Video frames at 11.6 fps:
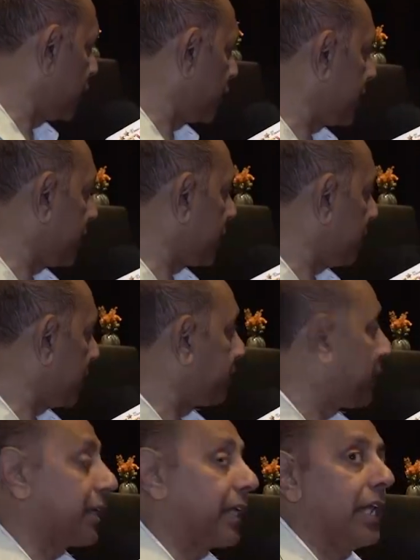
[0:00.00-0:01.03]
This is
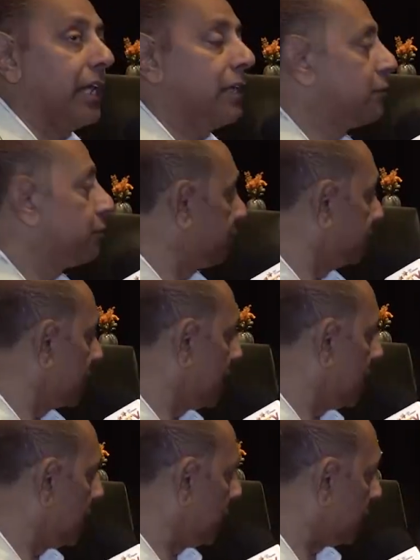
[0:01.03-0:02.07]
Samit Patel.
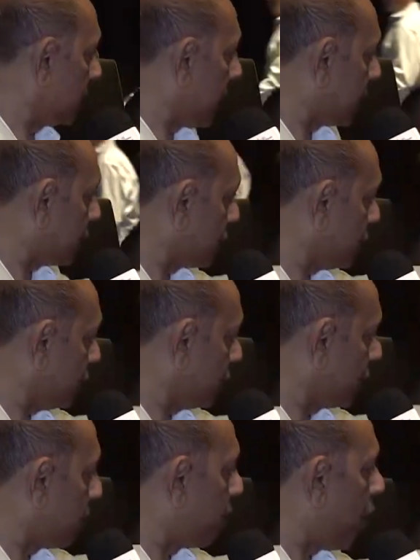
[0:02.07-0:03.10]
That's
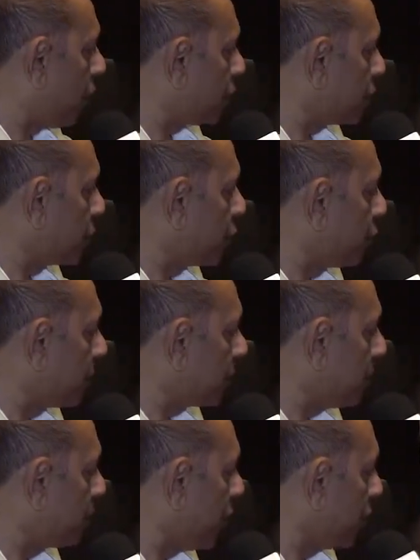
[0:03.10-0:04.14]
the boss,
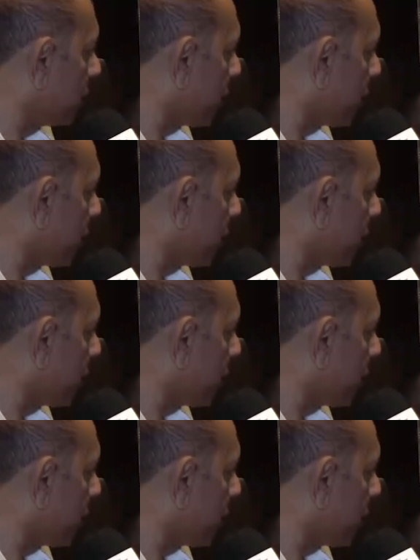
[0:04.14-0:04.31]
Universal boss,